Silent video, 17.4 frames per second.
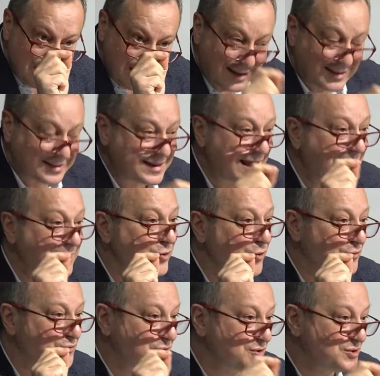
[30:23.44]
At the end
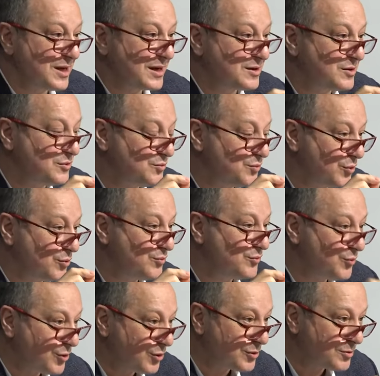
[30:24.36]
of the Second
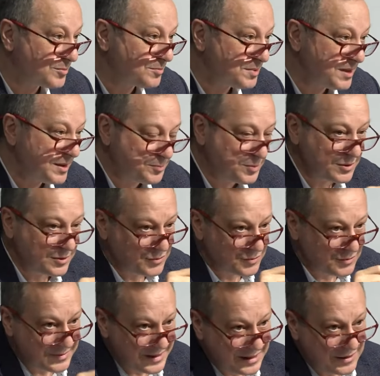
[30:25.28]
World War,
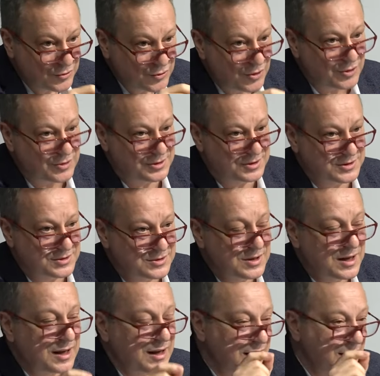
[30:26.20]
people ignored this.
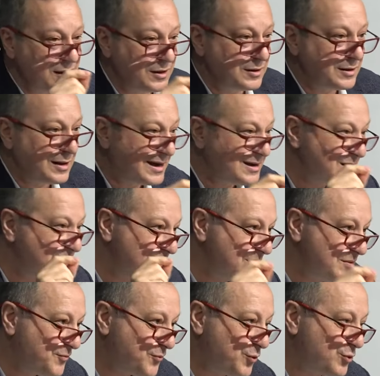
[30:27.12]
In
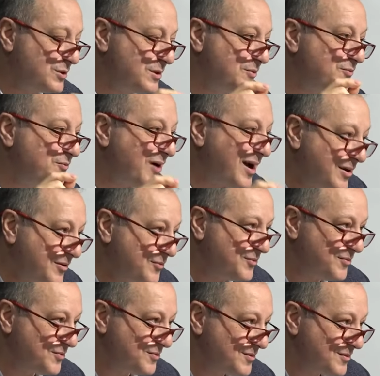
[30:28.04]
1945,
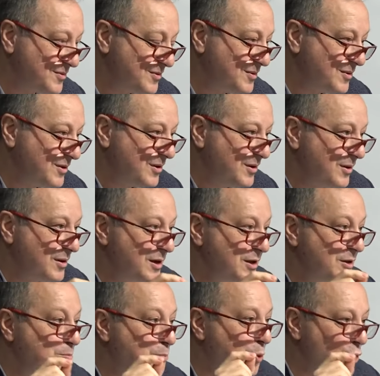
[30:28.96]

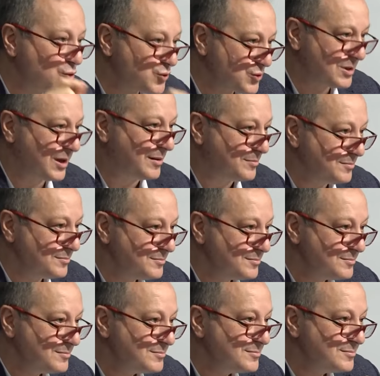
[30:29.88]
in Potsdam,
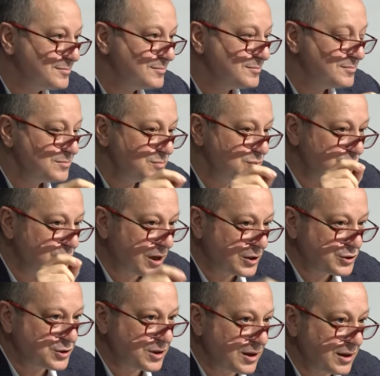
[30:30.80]

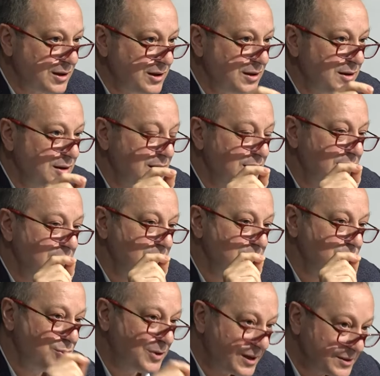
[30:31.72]
Russia,
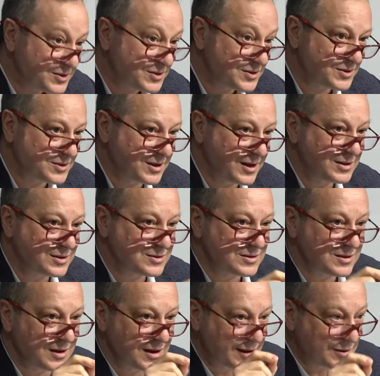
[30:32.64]
United
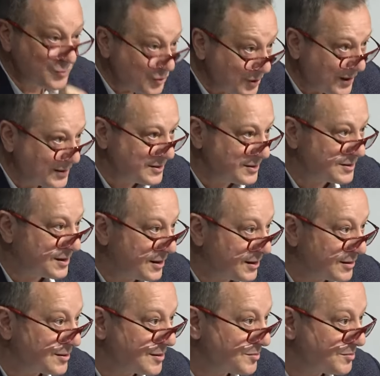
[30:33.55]
States, and United
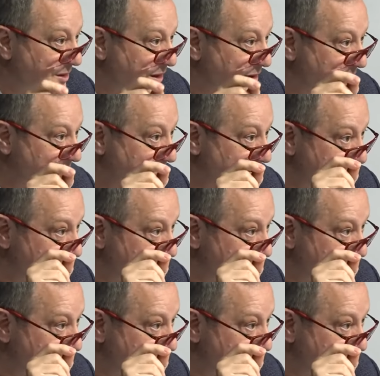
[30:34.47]
Kingdom, their